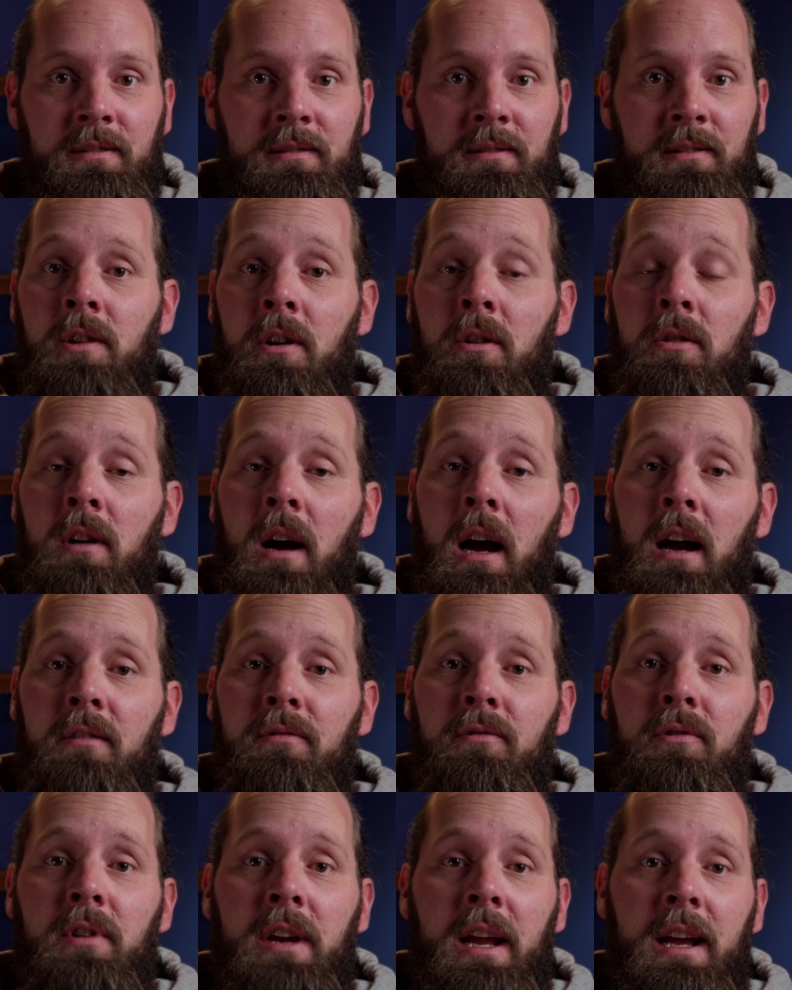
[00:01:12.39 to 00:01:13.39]
So
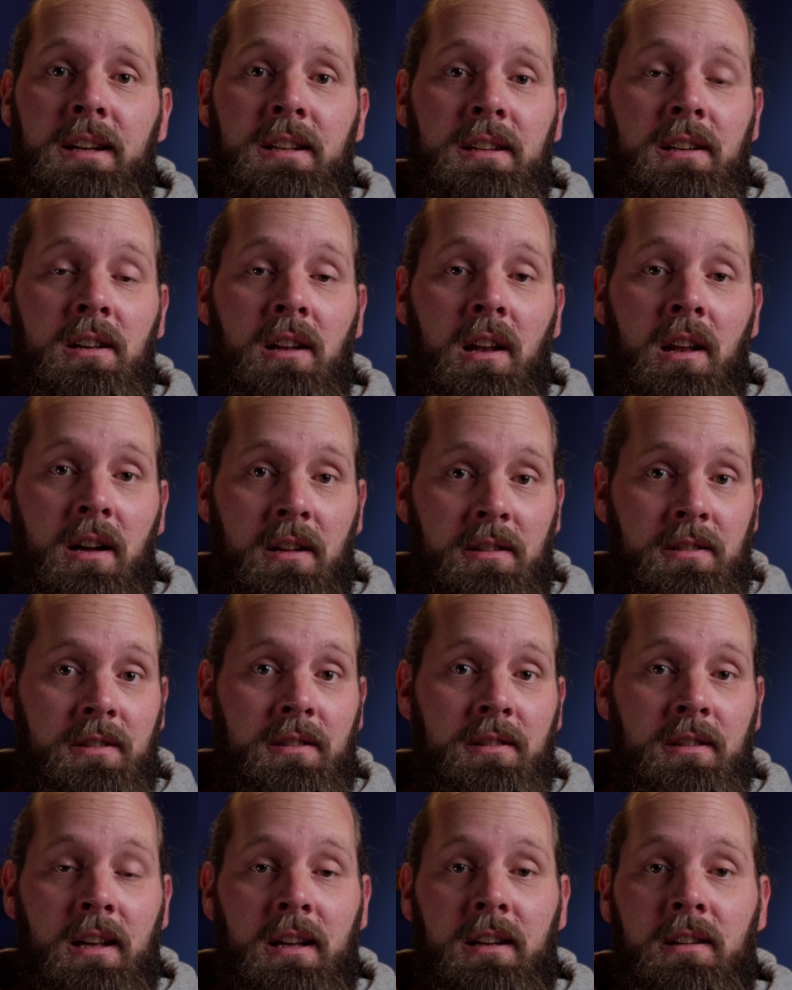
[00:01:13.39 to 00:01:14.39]
I've created a LUT
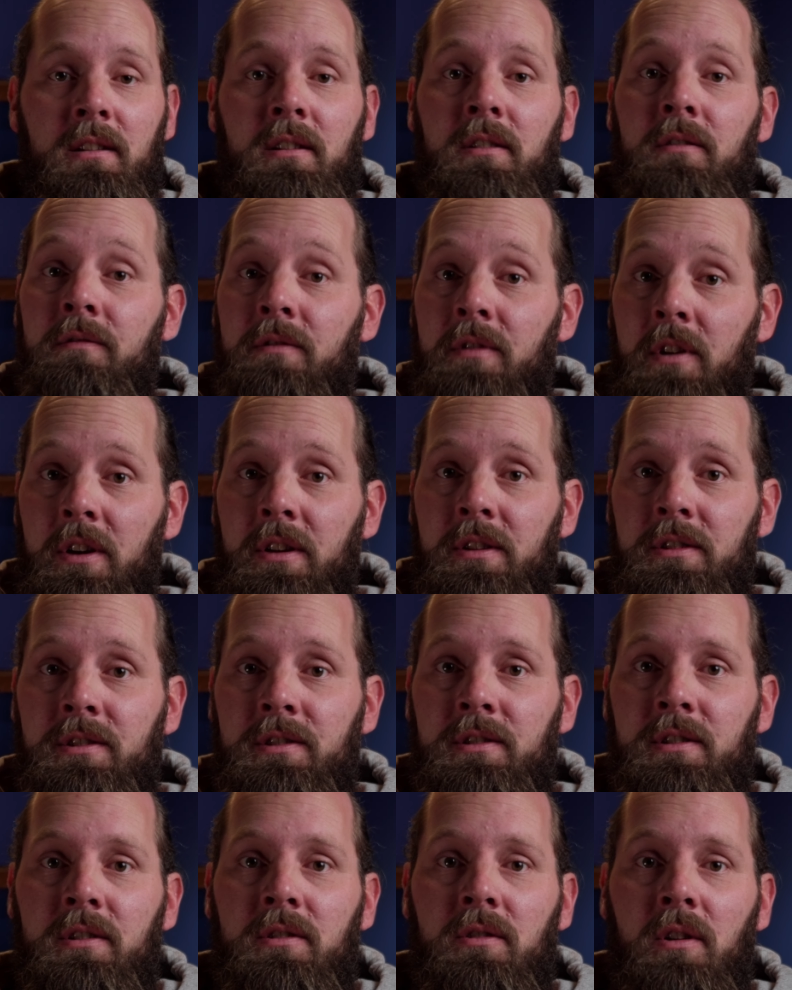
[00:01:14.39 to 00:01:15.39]
that converts
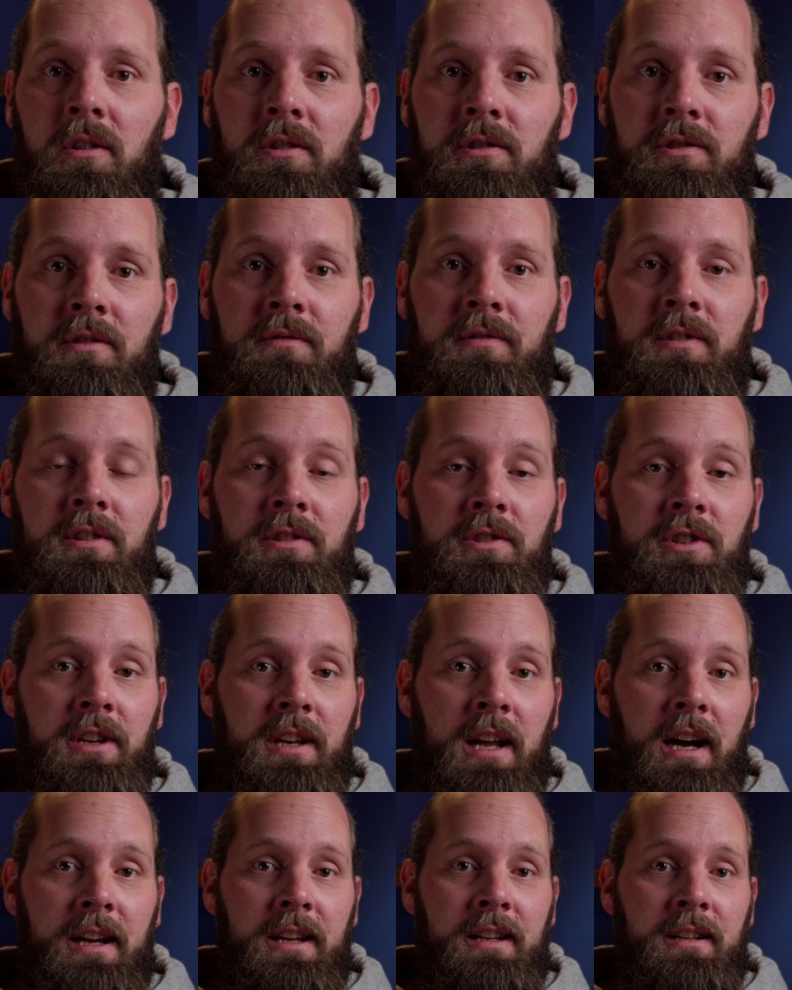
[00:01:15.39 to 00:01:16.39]
the colors of the
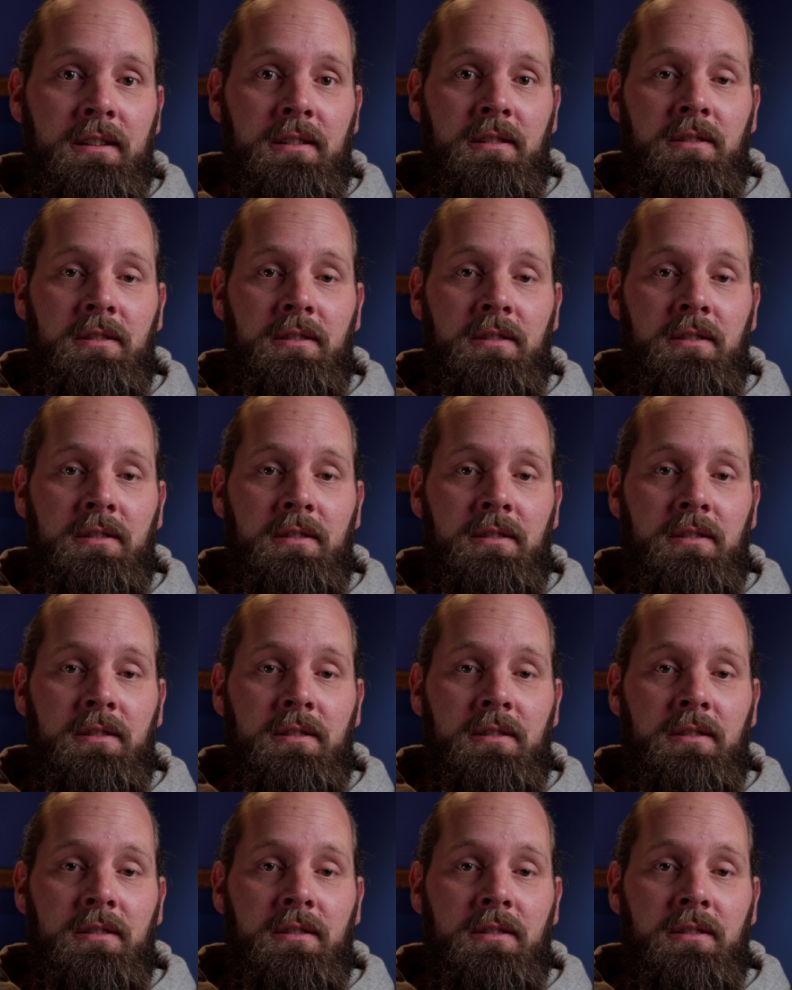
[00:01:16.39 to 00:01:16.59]
G9